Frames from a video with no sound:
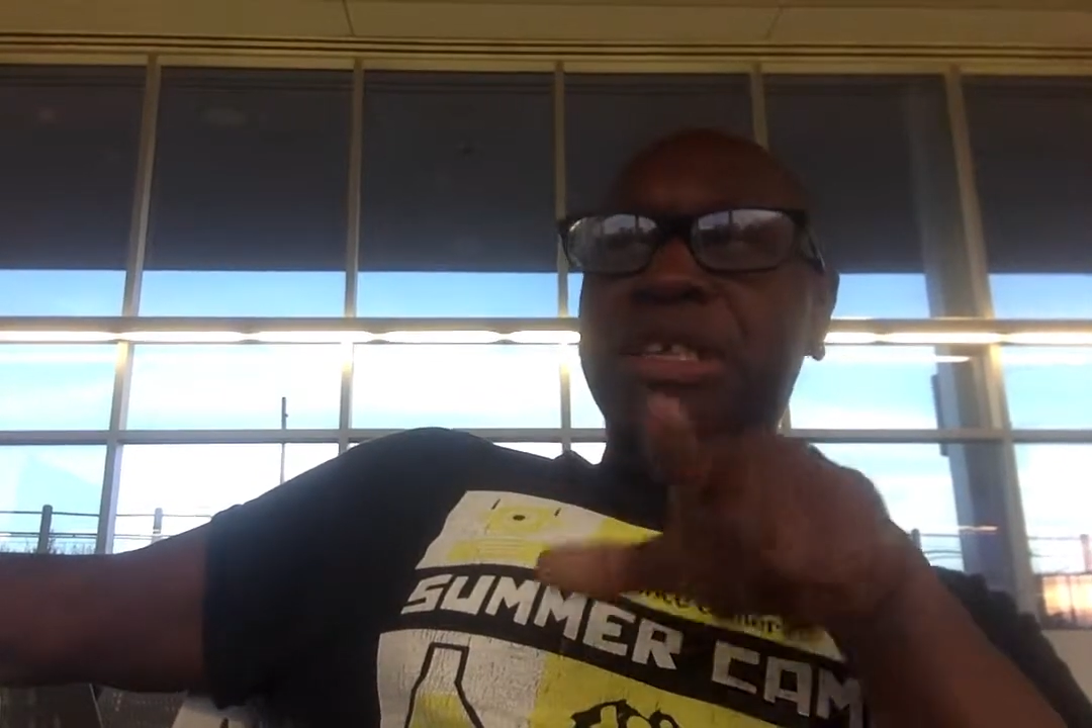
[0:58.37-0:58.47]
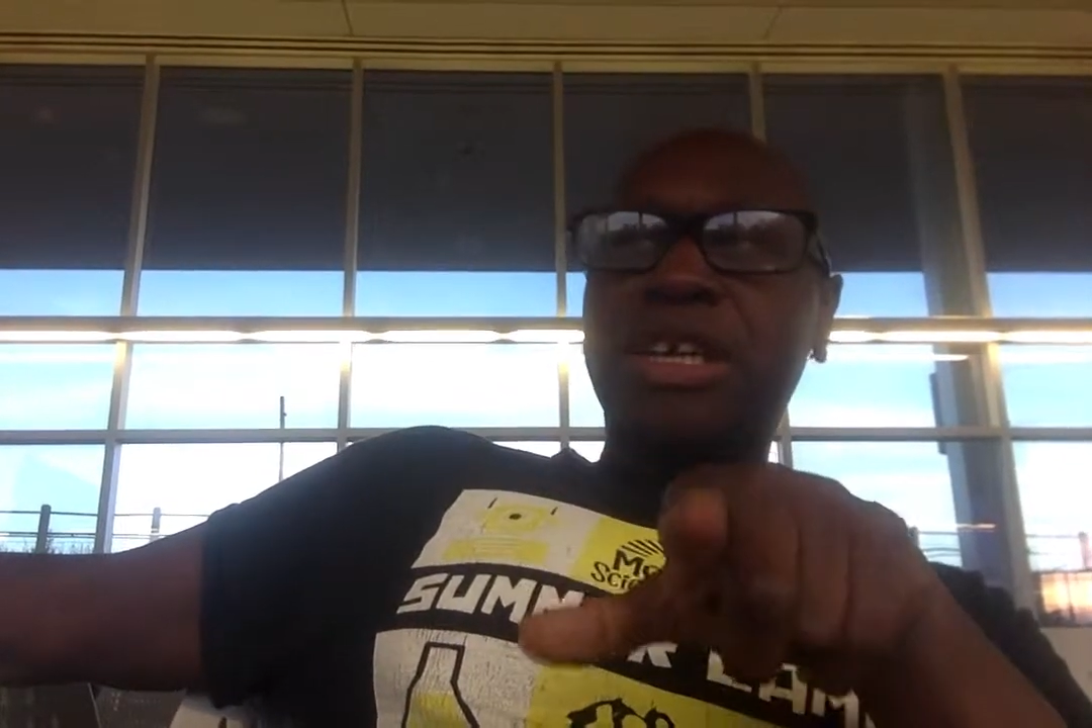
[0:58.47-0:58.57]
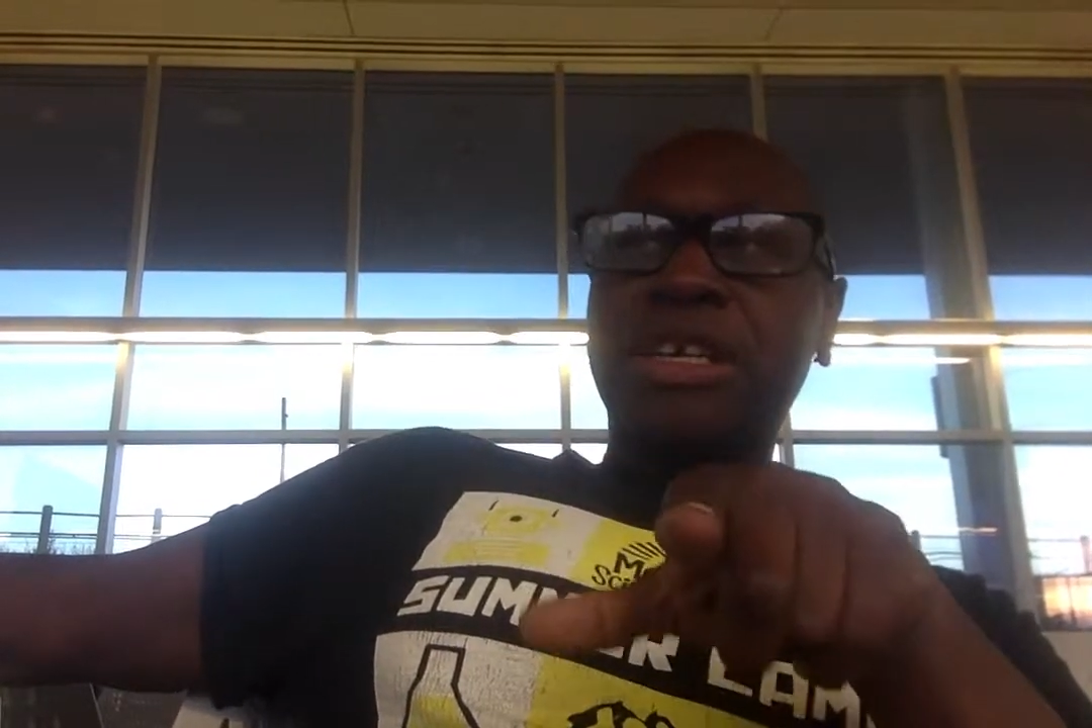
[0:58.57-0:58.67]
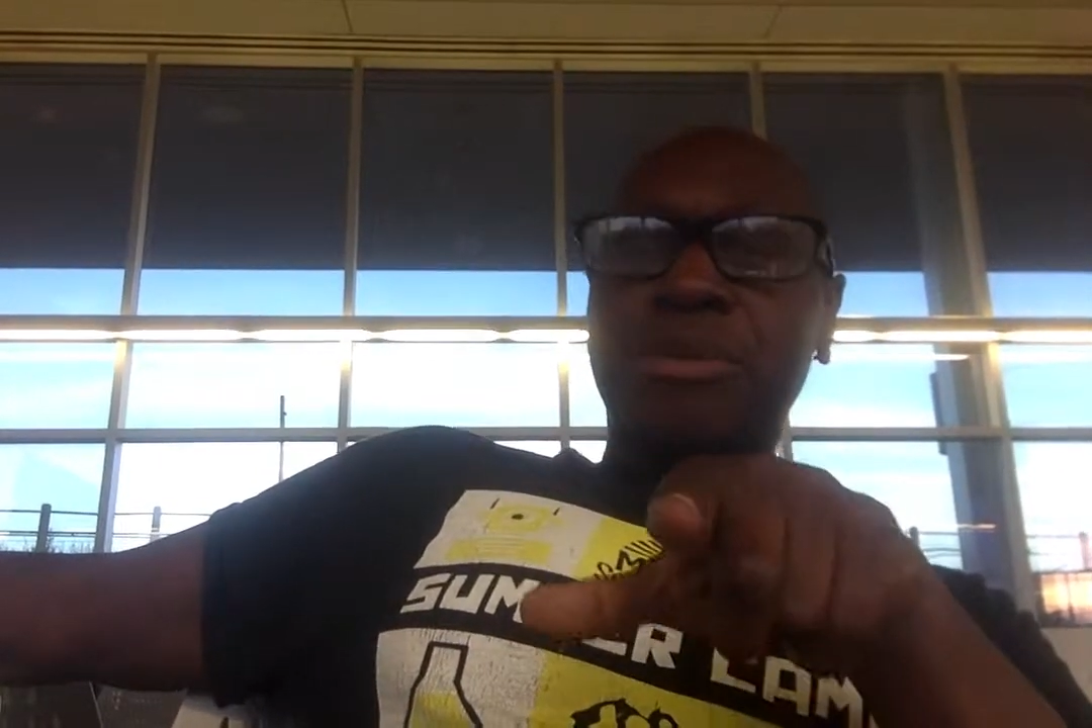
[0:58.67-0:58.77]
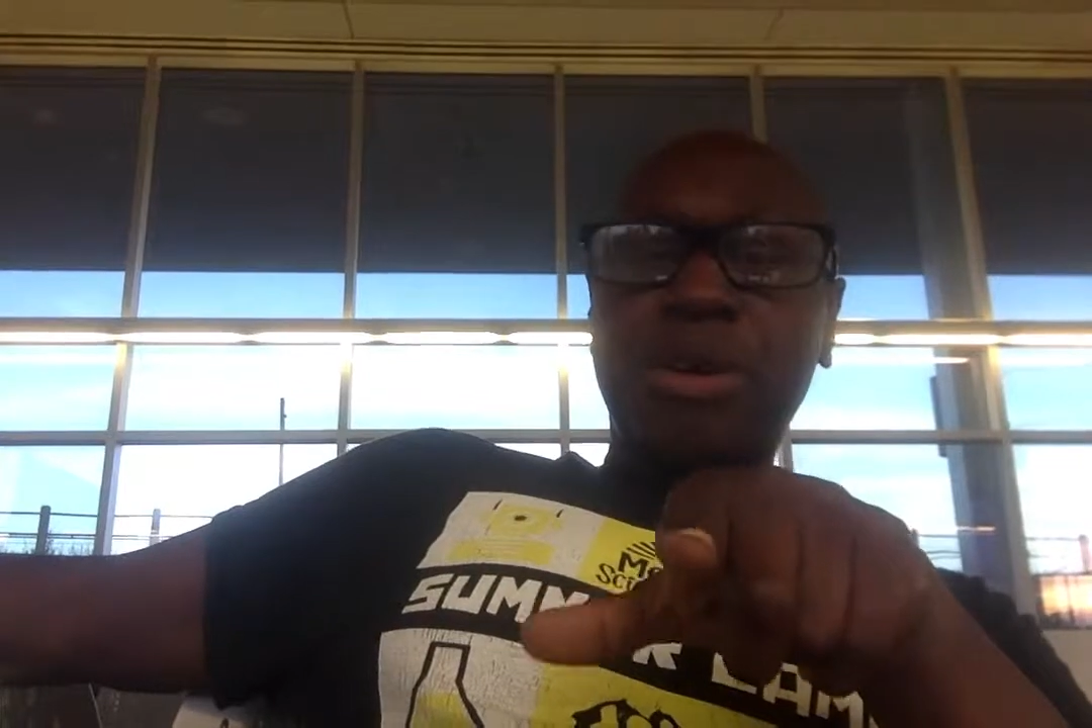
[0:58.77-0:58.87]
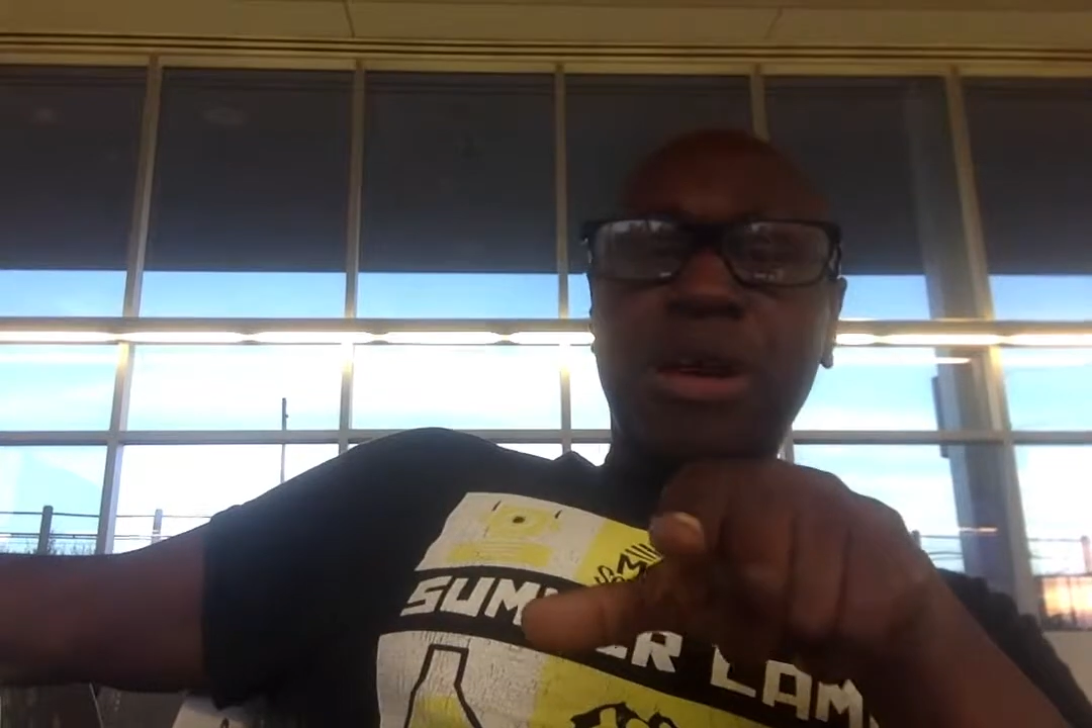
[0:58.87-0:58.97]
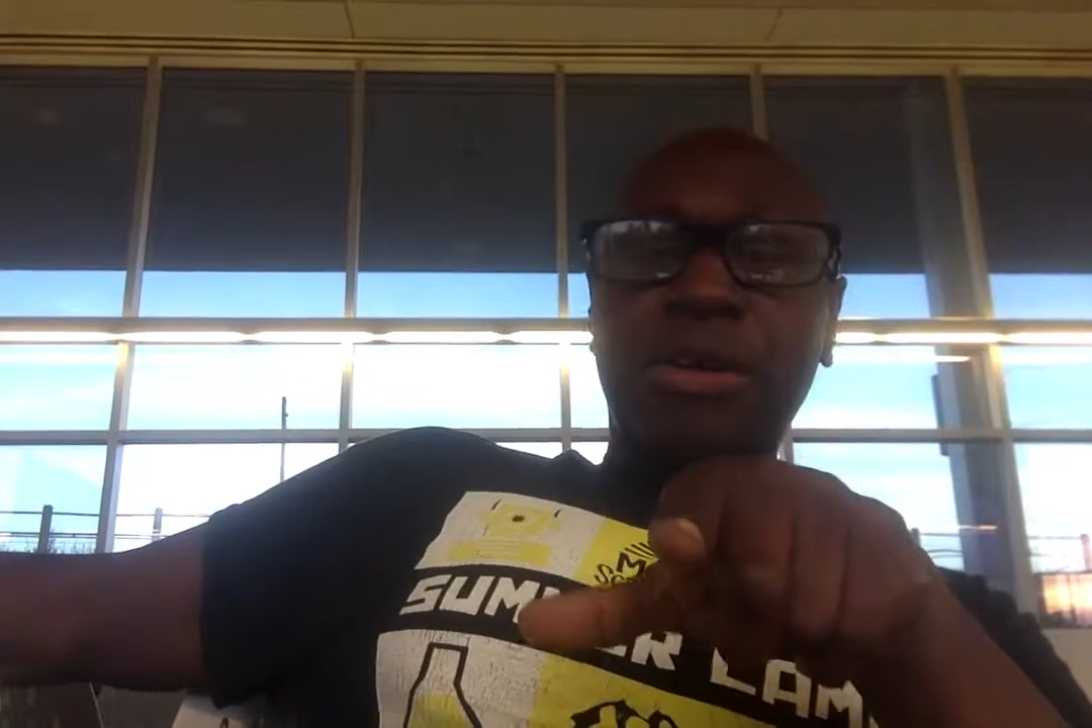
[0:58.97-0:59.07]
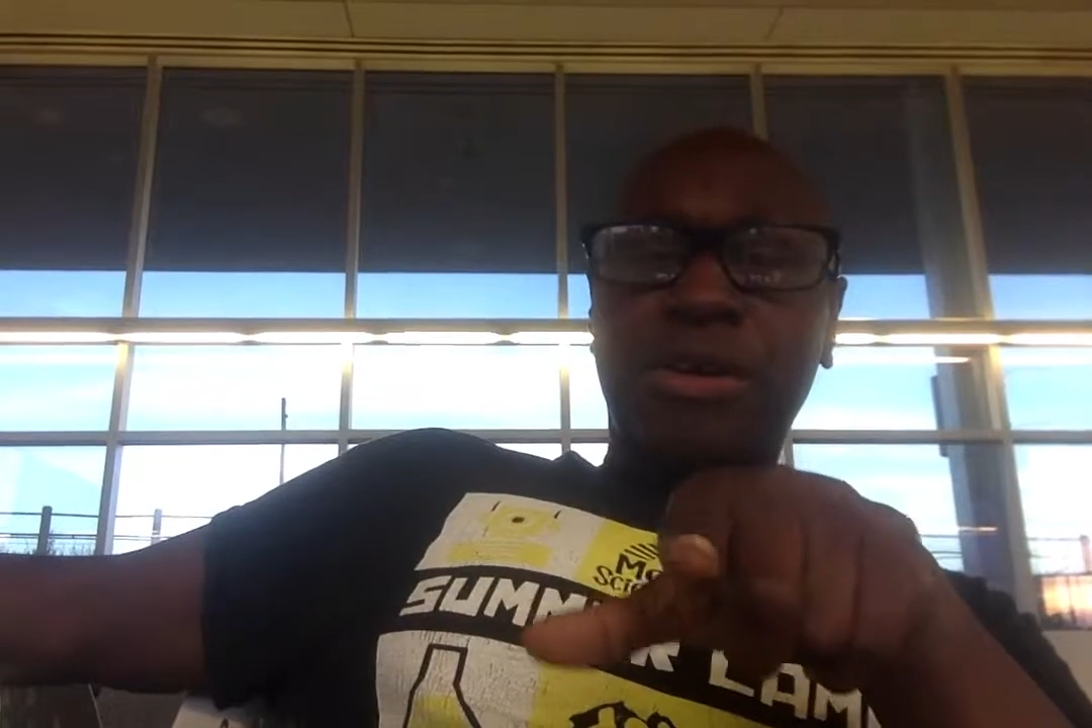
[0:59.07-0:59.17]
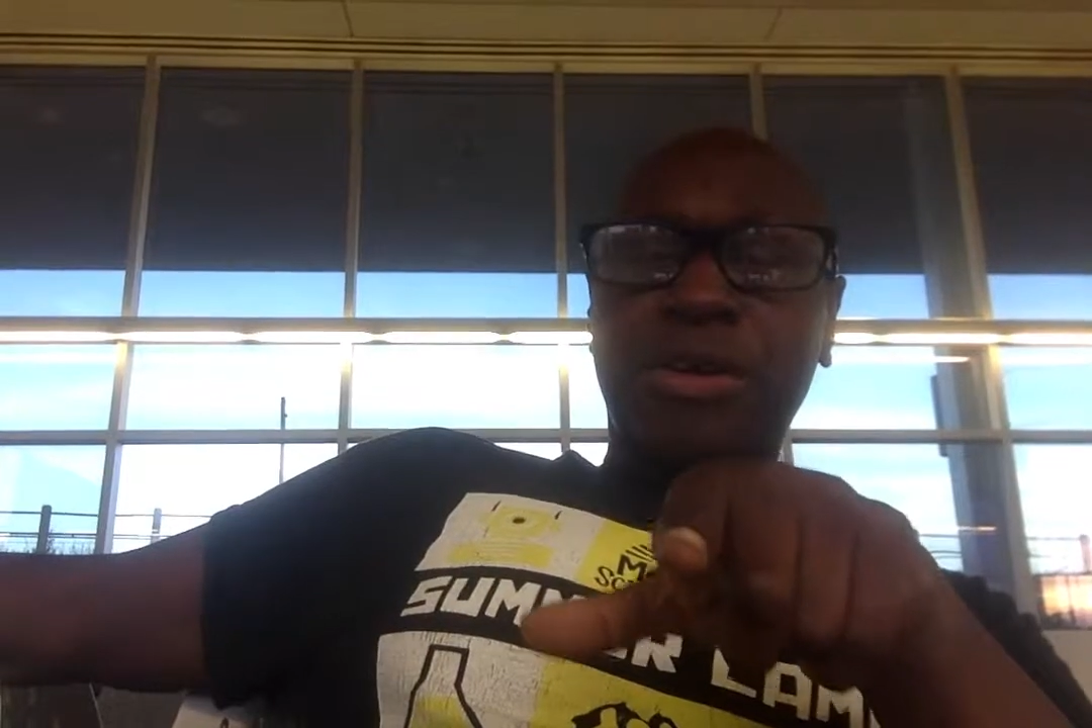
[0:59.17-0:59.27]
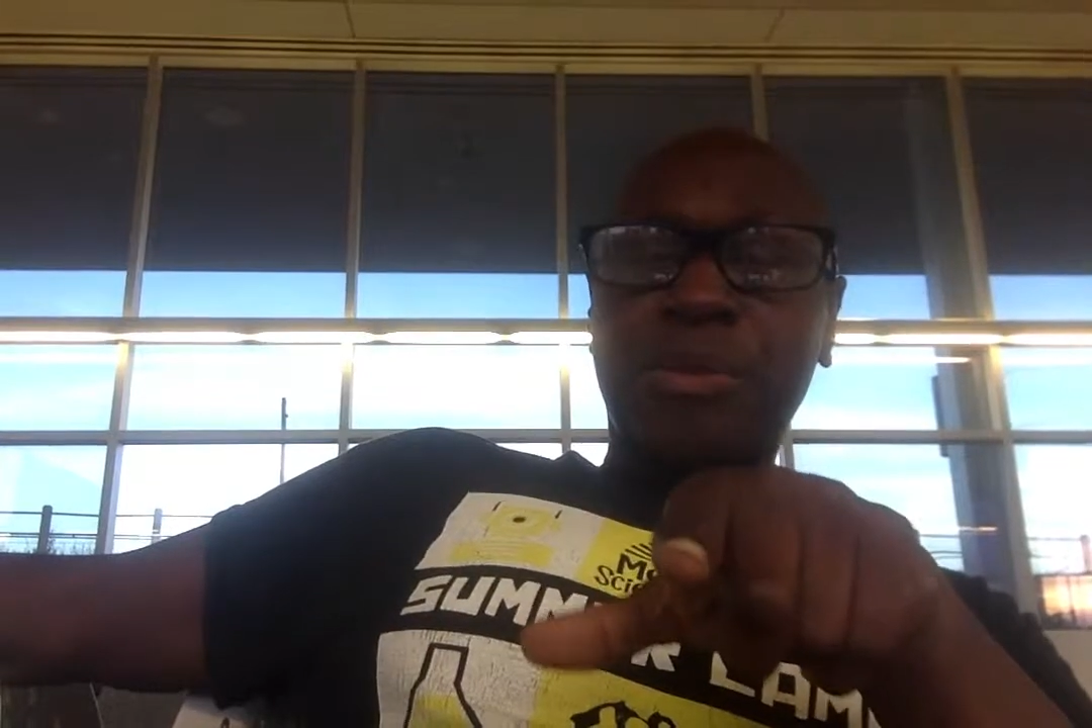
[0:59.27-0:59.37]
done about
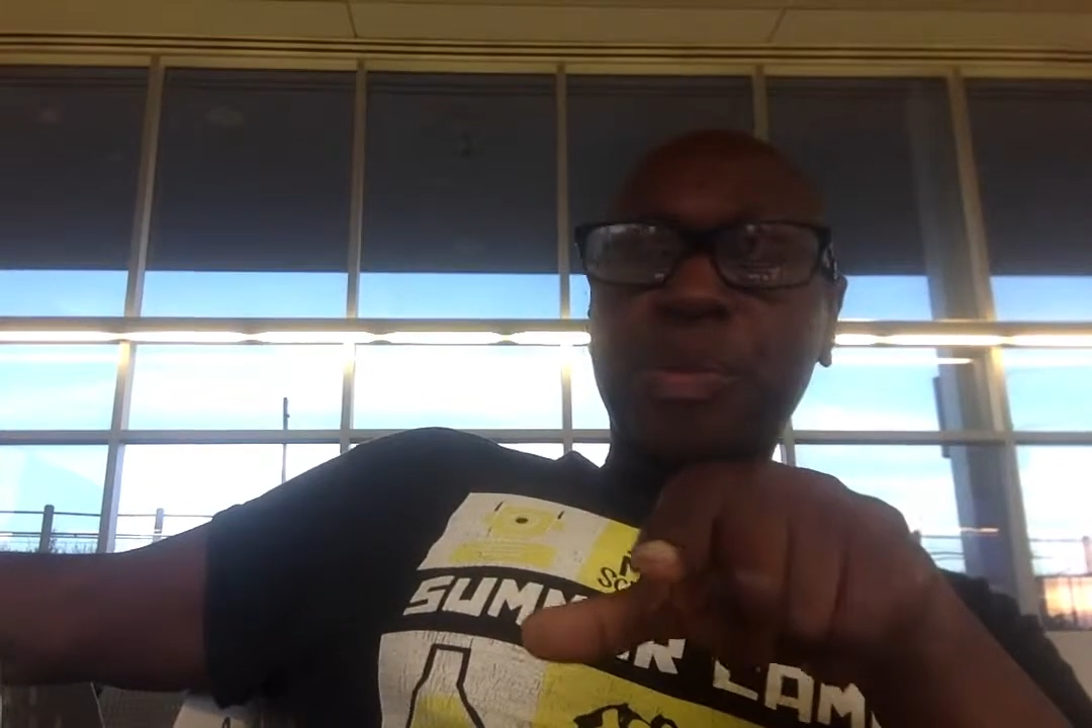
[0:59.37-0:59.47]
her.